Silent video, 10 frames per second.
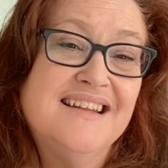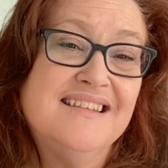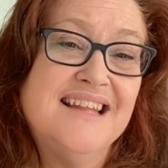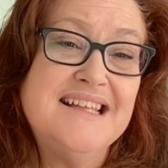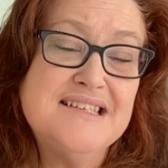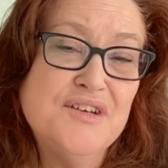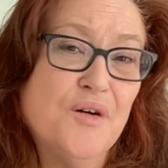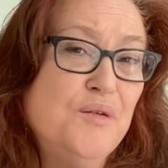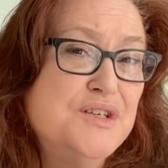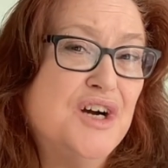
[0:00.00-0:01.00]
That's your
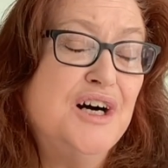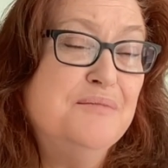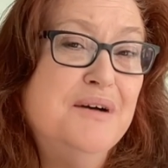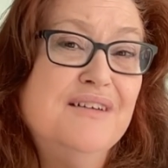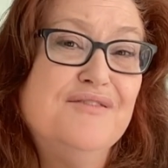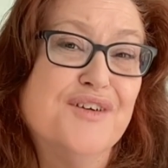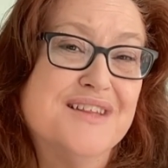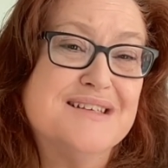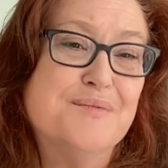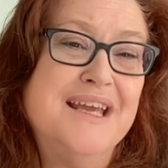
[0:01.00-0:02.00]
whole job for
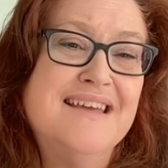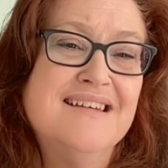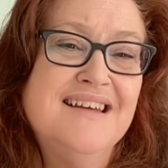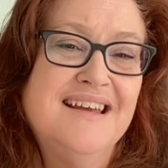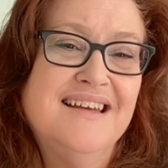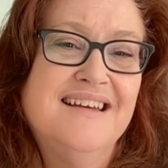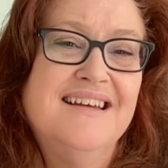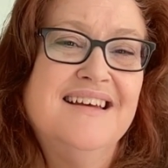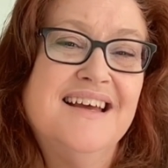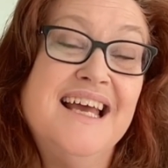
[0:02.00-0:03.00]
this week.
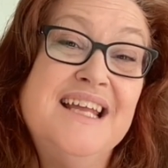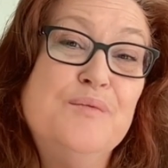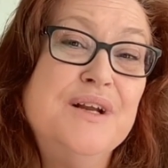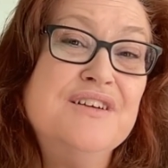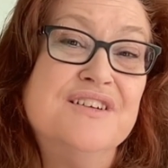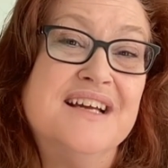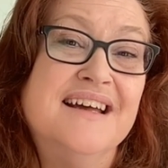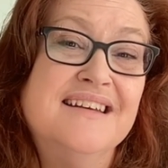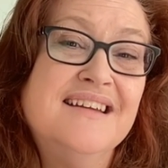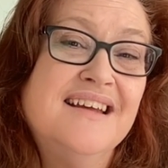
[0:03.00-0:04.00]
And when you're
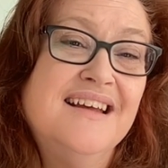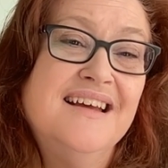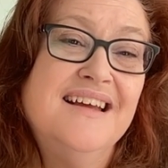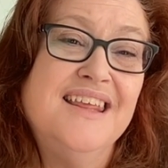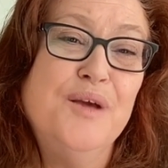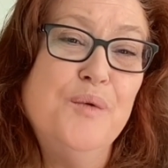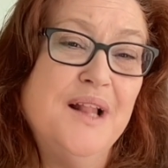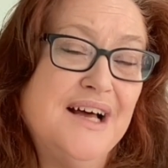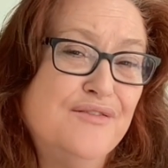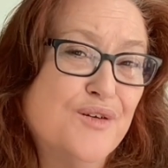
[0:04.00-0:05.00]
done, you will
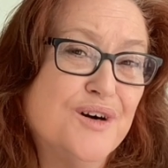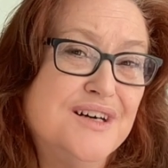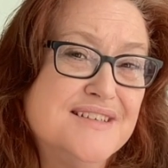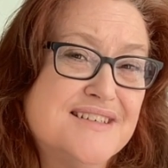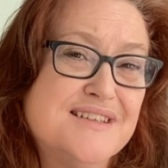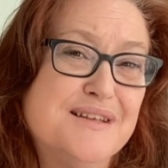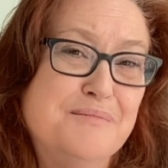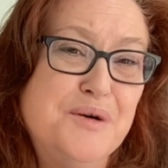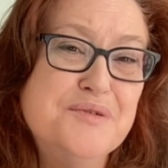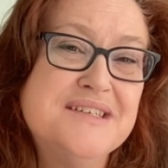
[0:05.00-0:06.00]
have crossed the
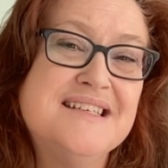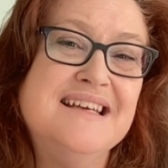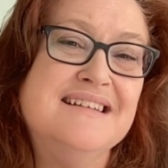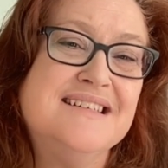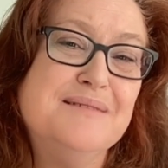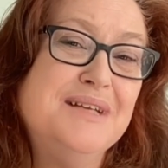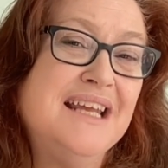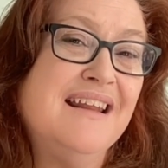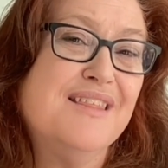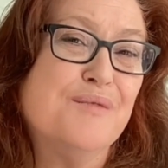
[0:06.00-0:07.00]
most
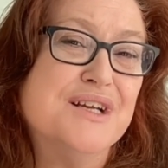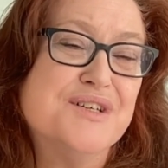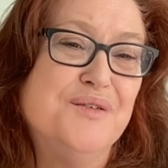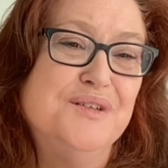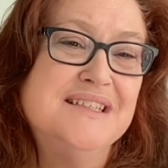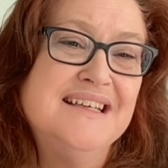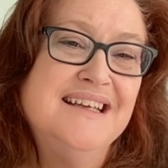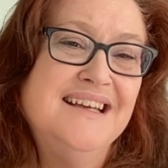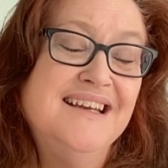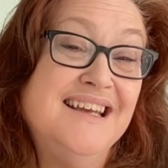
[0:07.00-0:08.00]
intimidating threshold
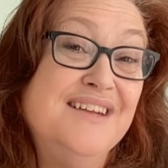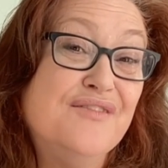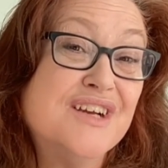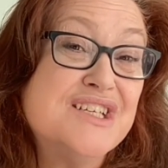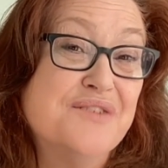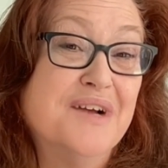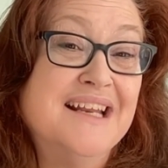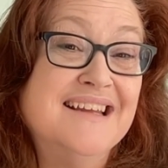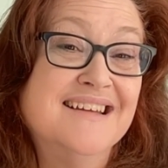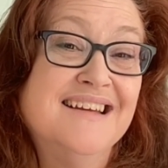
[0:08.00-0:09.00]
in fiction
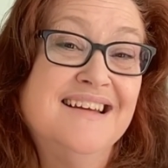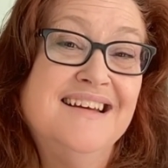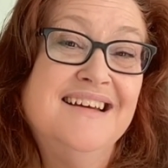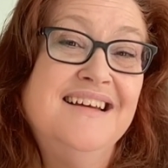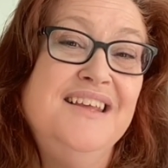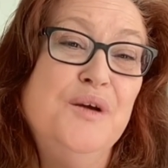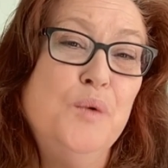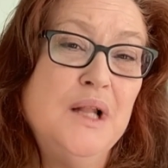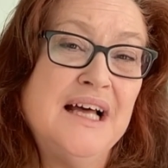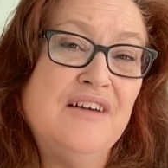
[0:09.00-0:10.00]
writing. You
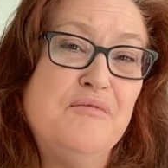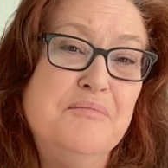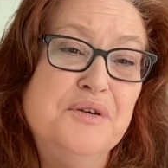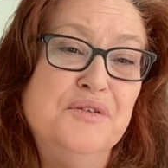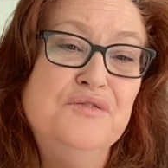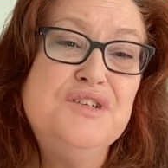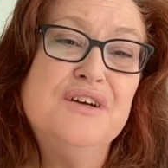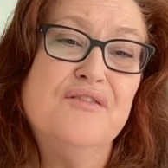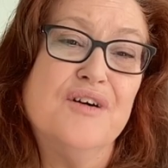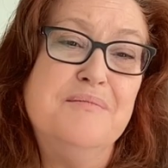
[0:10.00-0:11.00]
will have moved
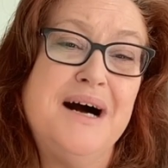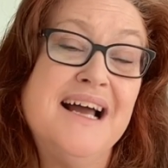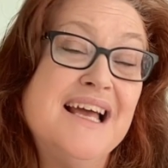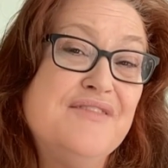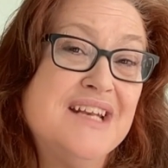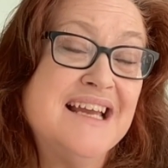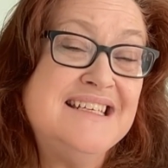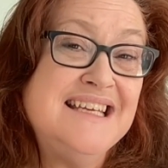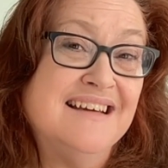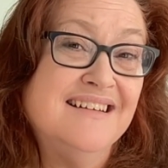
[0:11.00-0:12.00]
from I have an
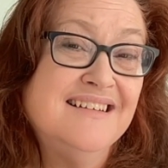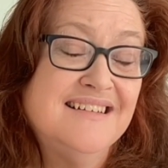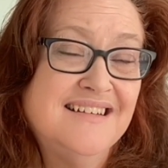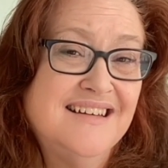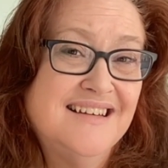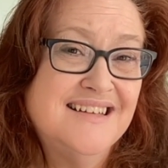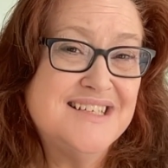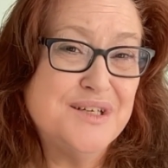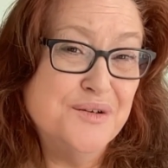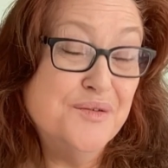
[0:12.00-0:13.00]
idea
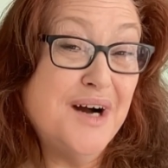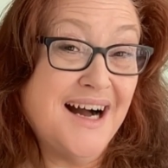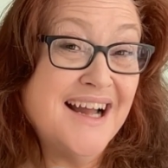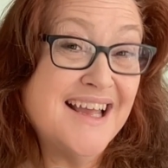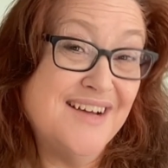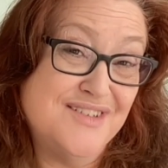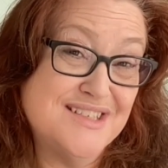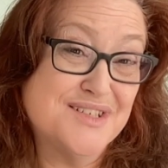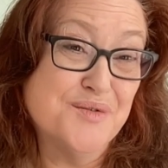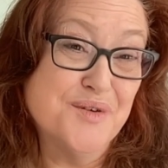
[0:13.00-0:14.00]
to I have a
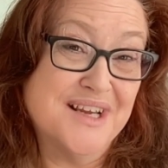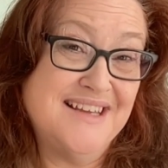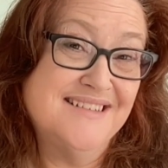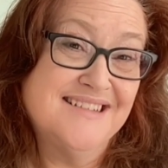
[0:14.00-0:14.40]
story.